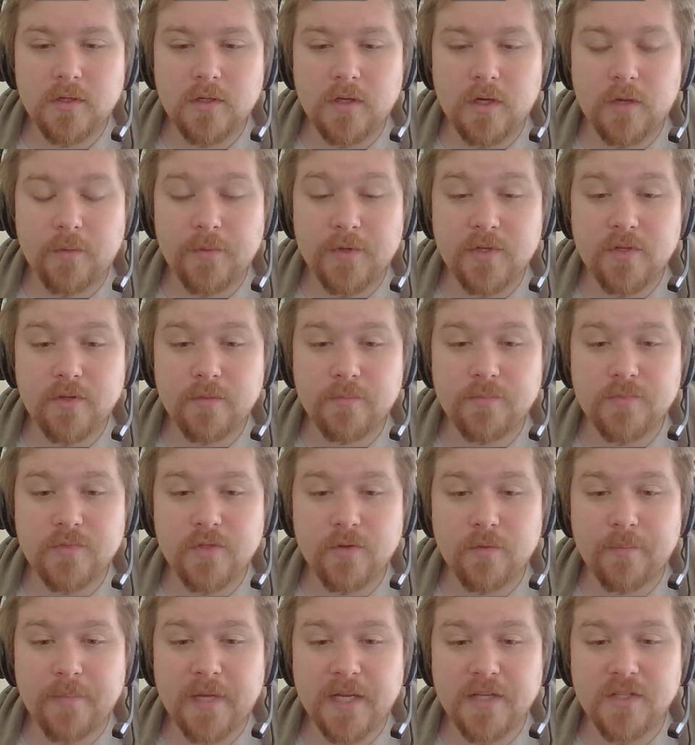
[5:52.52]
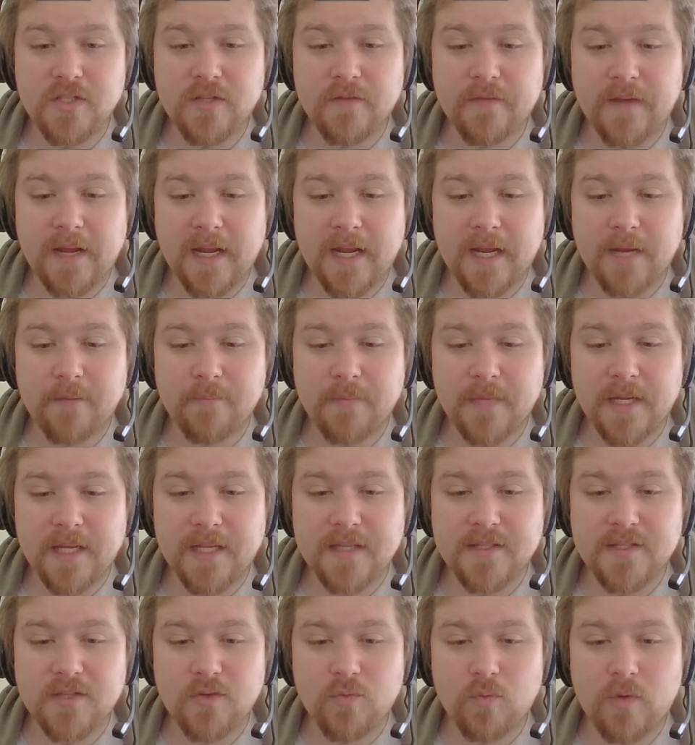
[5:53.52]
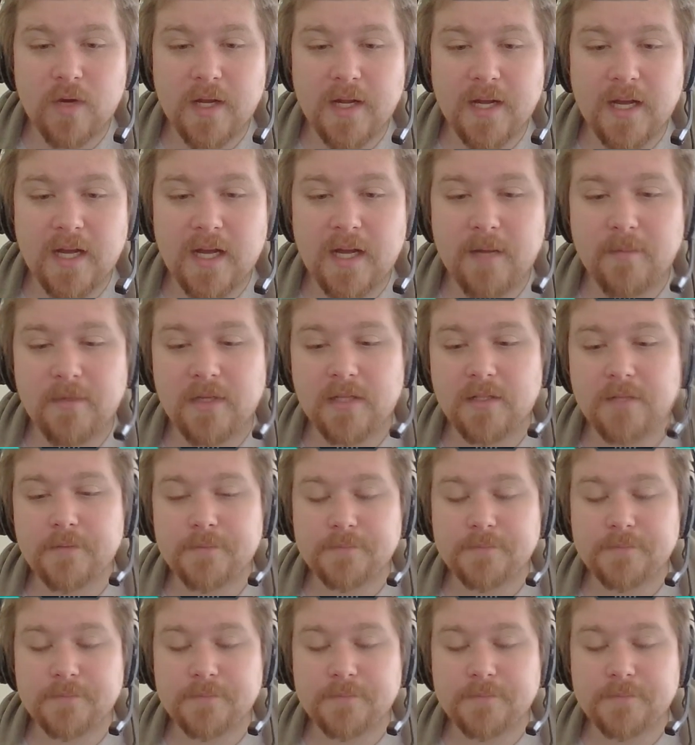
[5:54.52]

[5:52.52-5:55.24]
we could do a bunch of Ant-Mans and 1 armor.